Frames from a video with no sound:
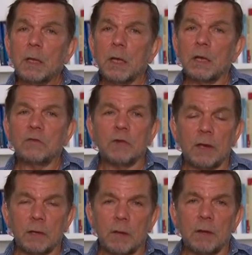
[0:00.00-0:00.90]
It's
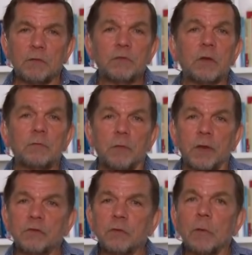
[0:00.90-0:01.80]
that visiting
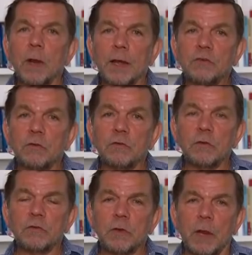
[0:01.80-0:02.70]
friends and relations
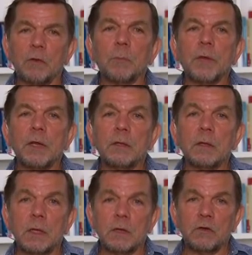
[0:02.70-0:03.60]
that's going to be
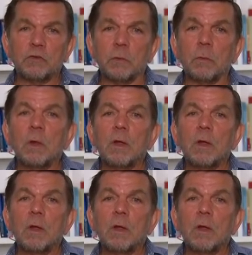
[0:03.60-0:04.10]
the initial.